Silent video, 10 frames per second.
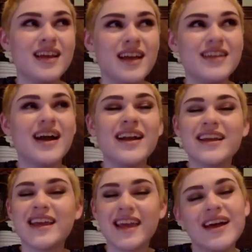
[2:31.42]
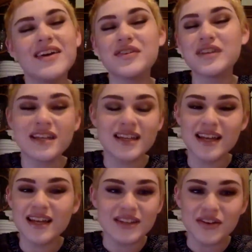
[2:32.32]
you kind of can't really
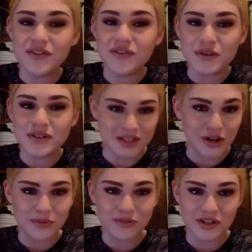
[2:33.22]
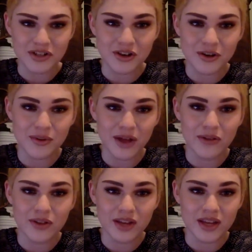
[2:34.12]
get the full scope of Russian art without
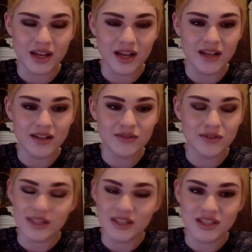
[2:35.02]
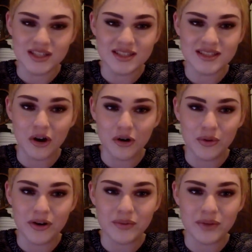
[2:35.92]
looking at religious
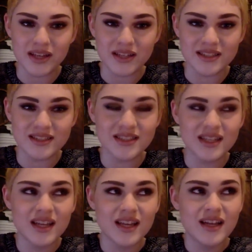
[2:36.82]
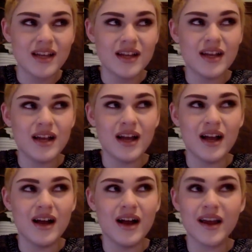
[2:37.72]
artwork because
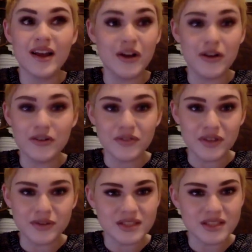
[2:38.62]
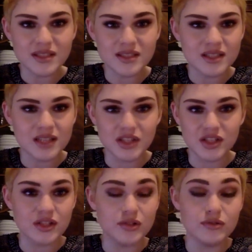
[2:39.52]
iconography was such a
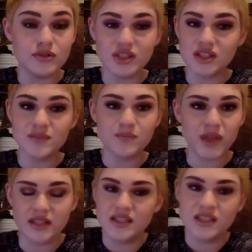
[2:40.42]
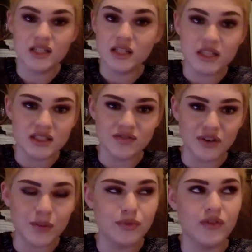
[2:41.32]
huge and still is a
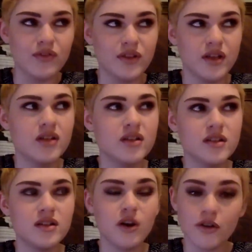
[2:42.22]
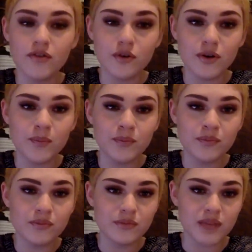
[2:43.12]
very prevalent art form
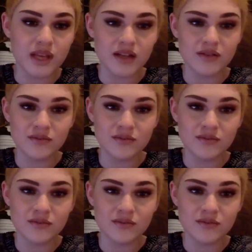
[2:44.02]
in